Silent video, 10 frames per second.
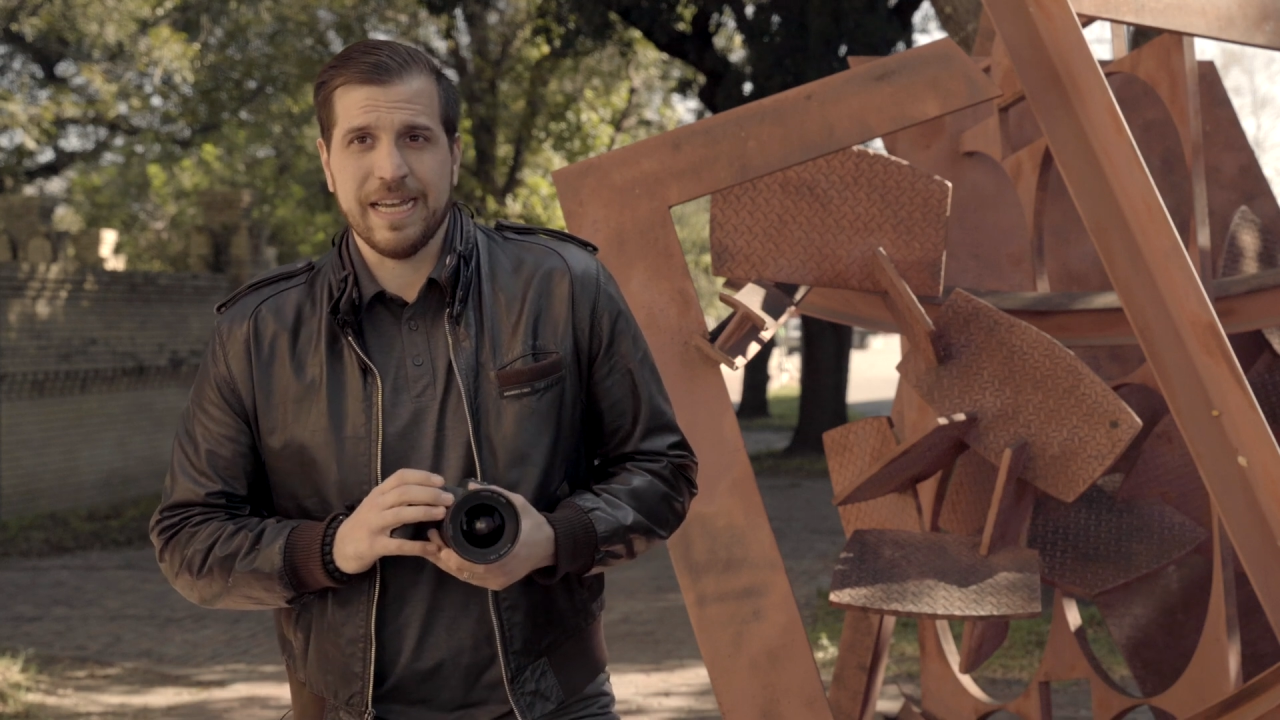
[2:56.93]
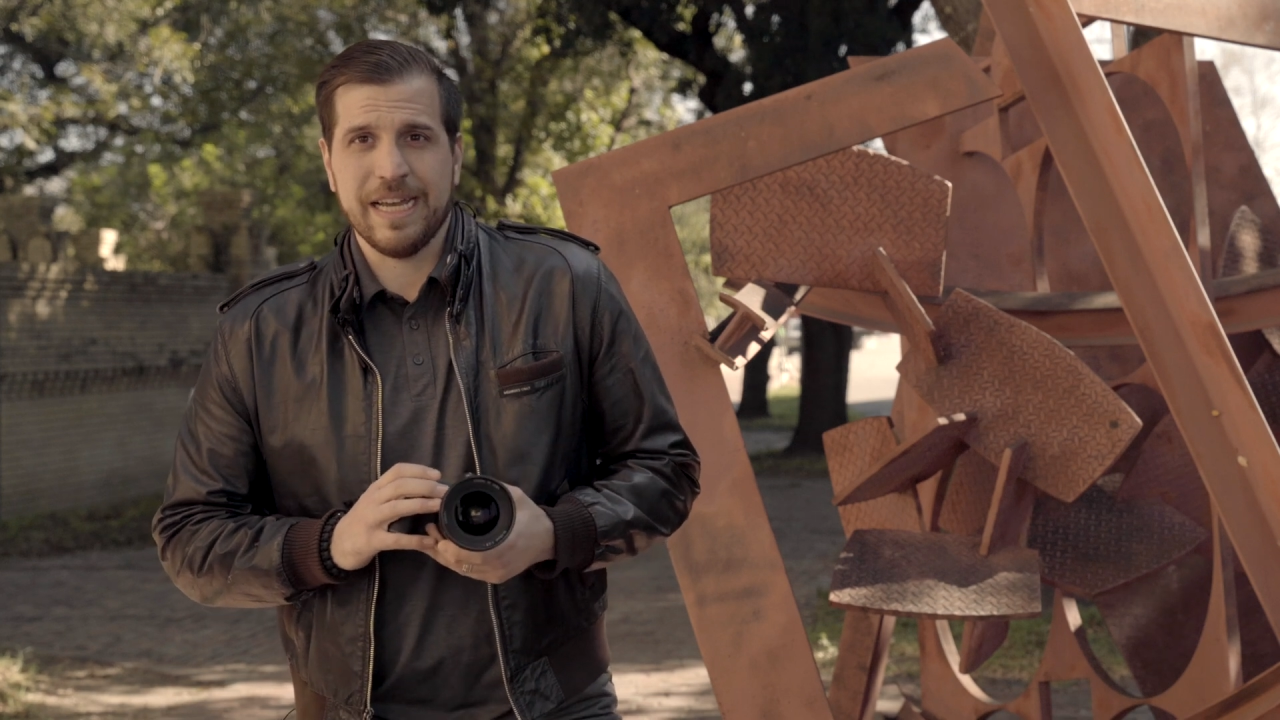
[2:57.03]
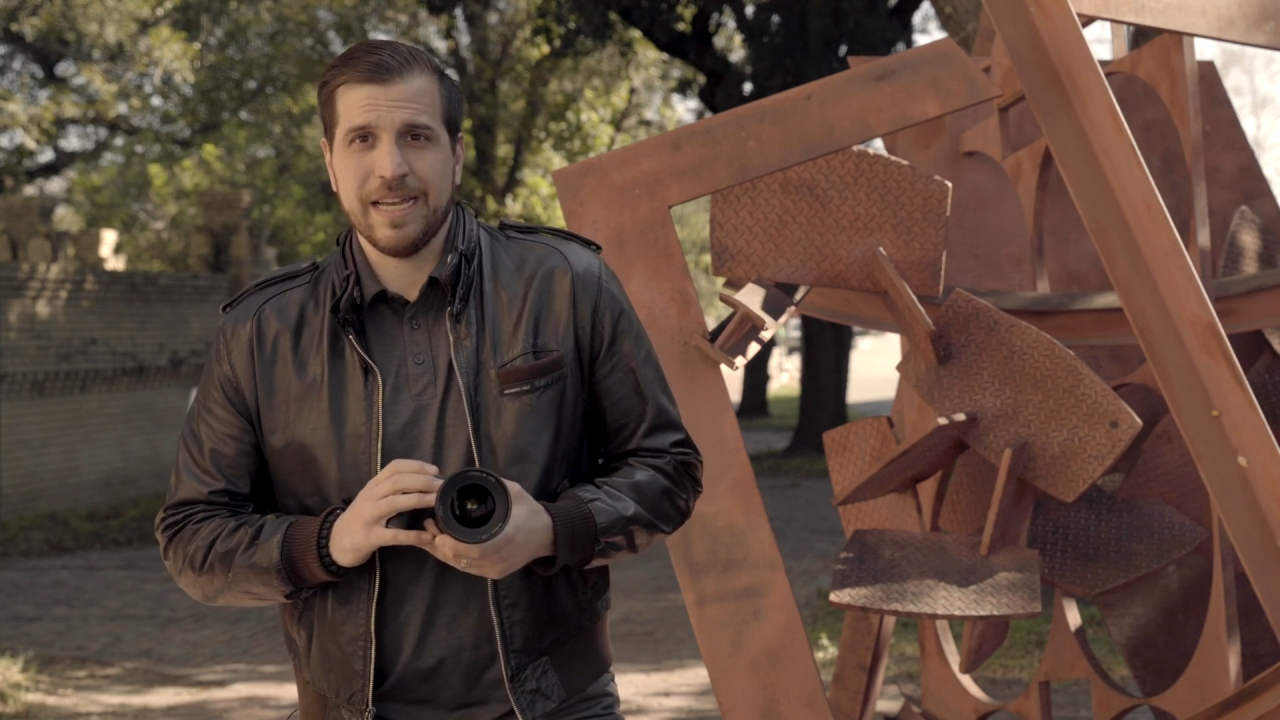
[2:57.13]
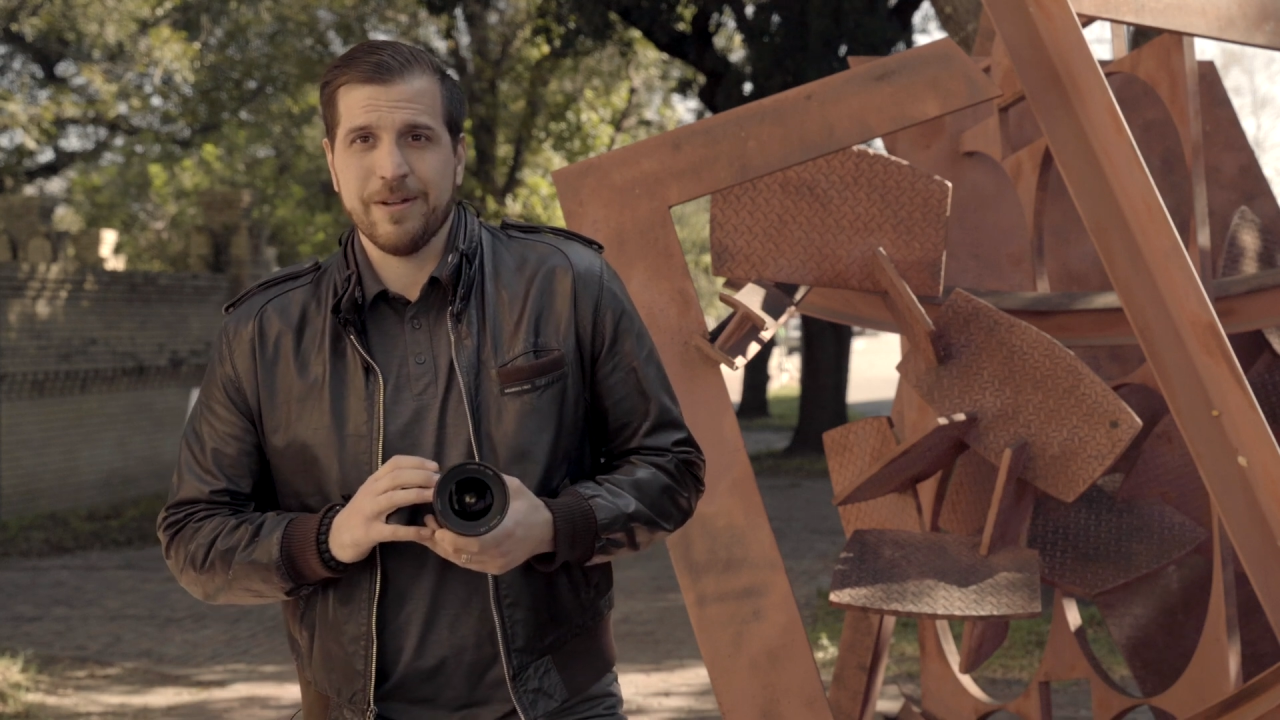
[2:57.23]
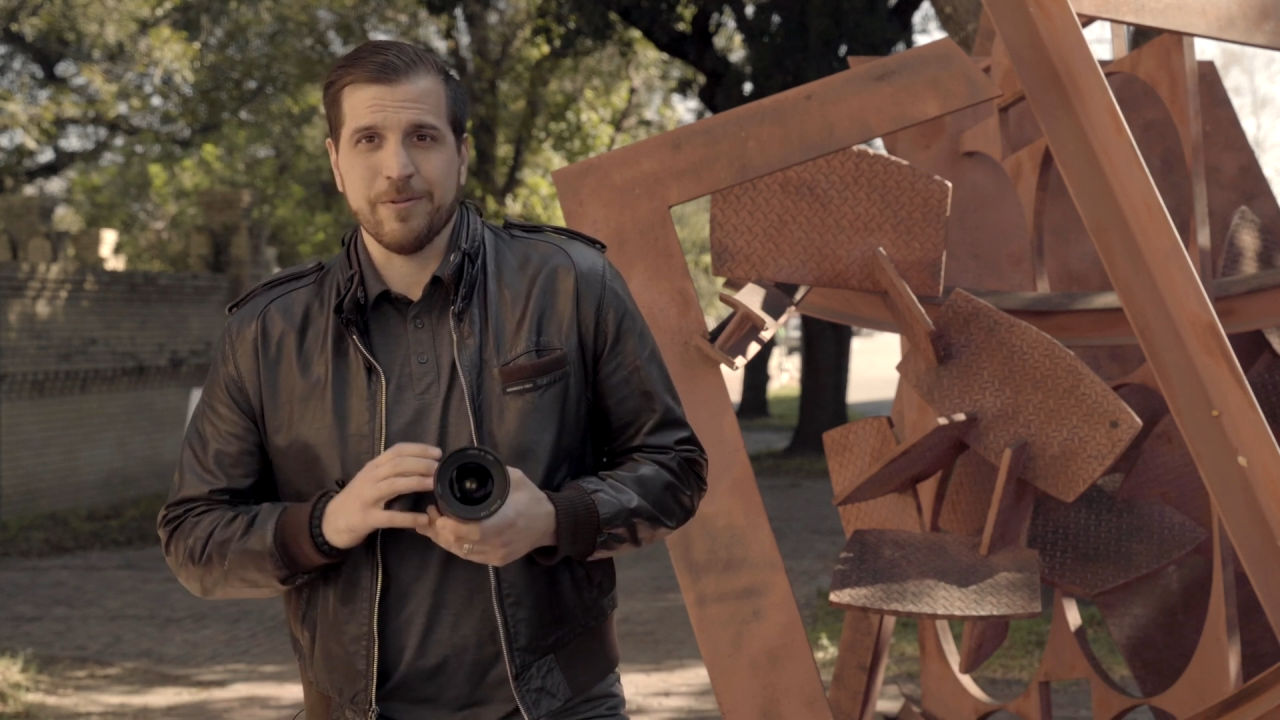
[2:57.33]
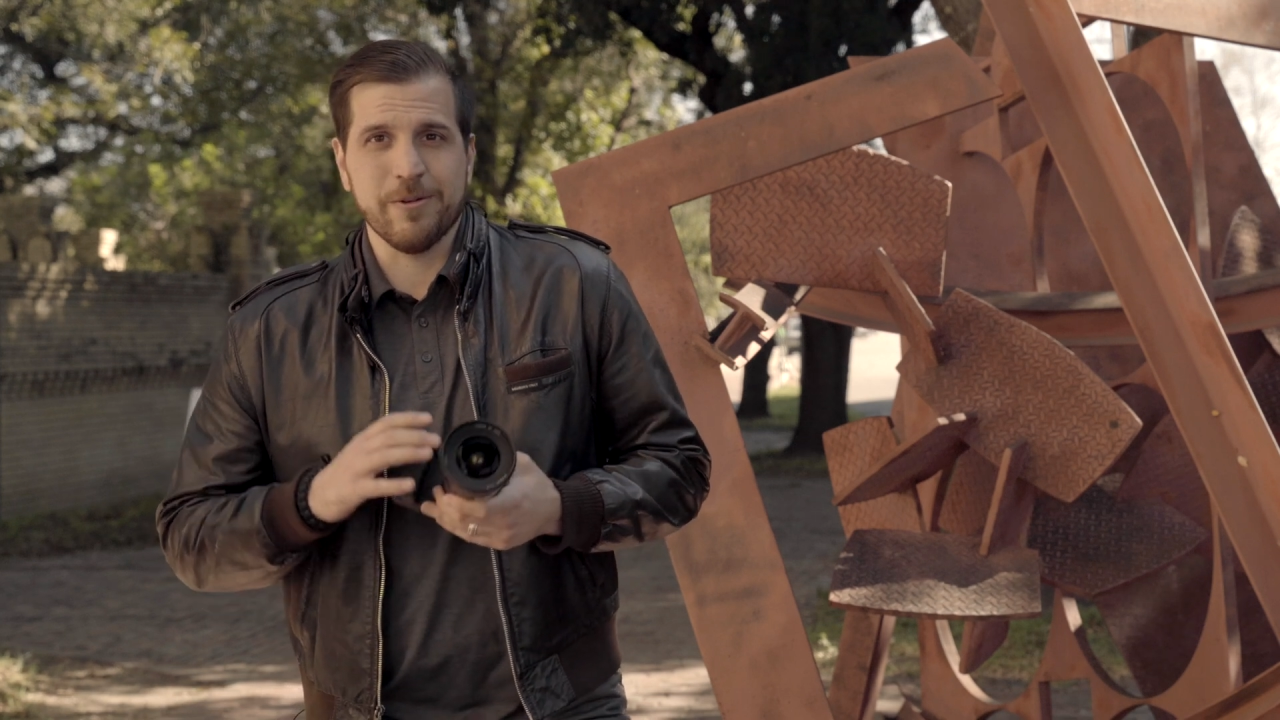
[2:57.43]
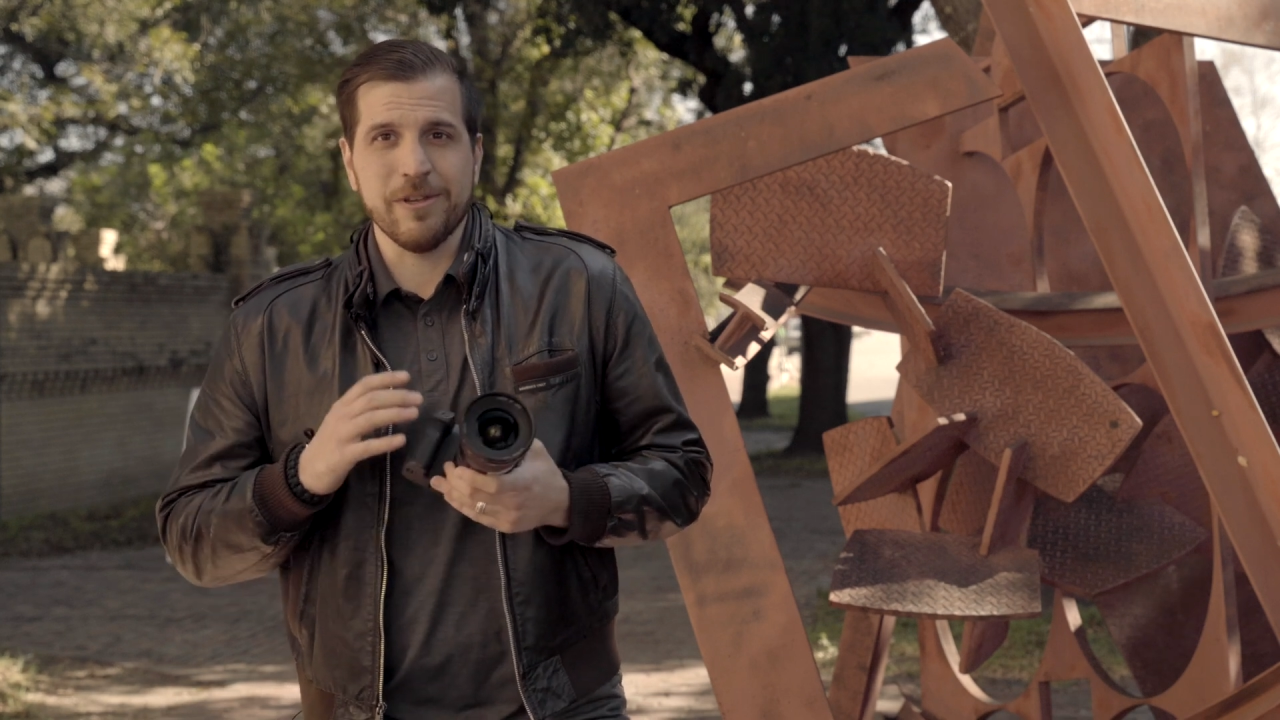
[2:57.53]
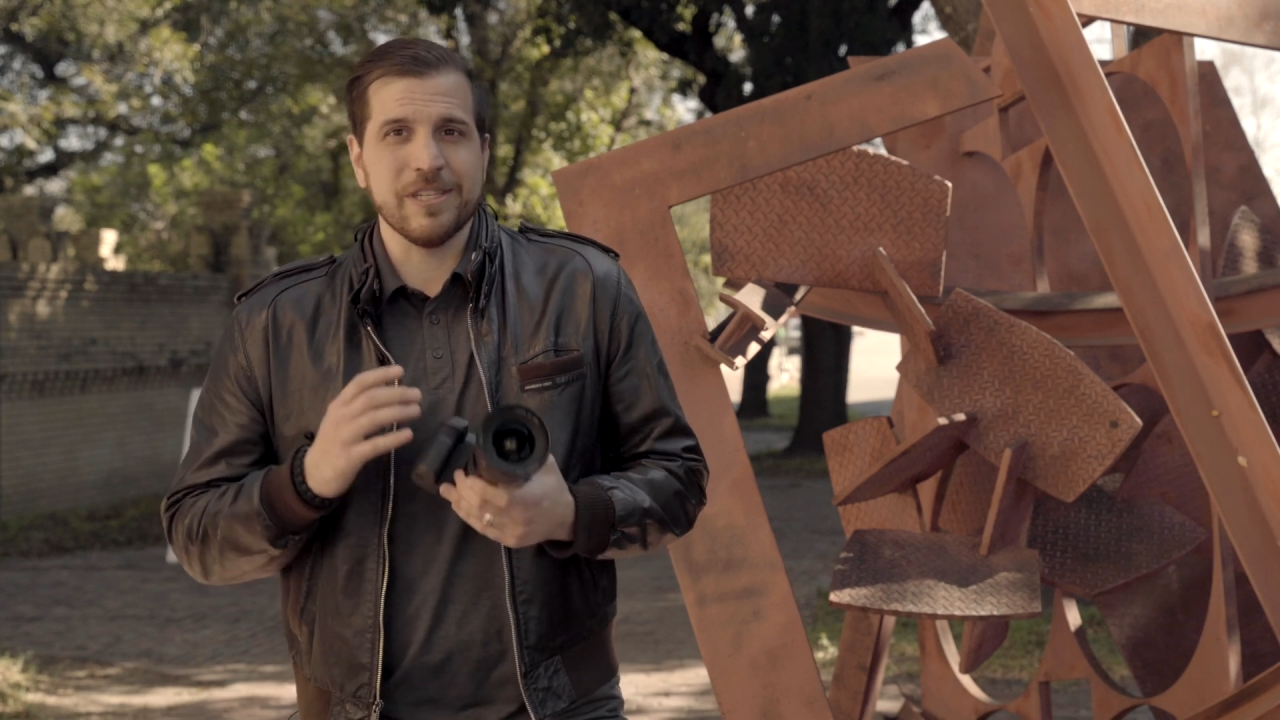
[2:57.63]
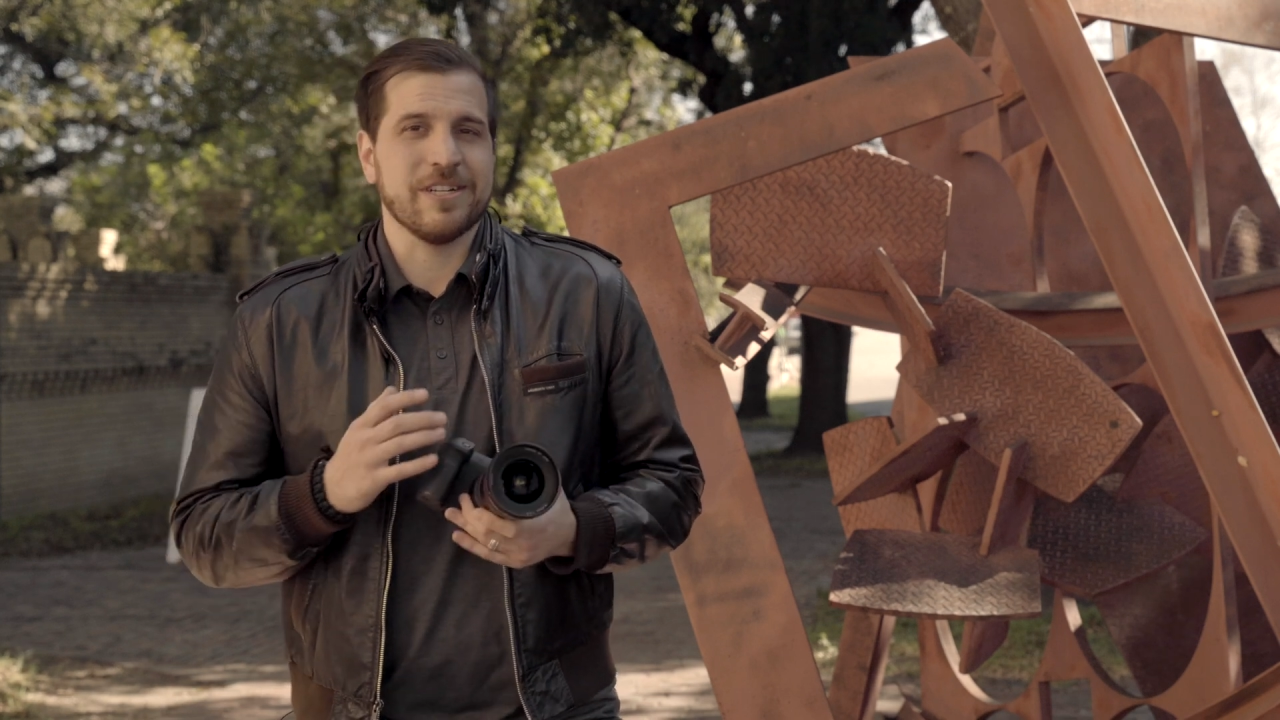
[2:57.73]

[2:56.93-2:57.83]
I really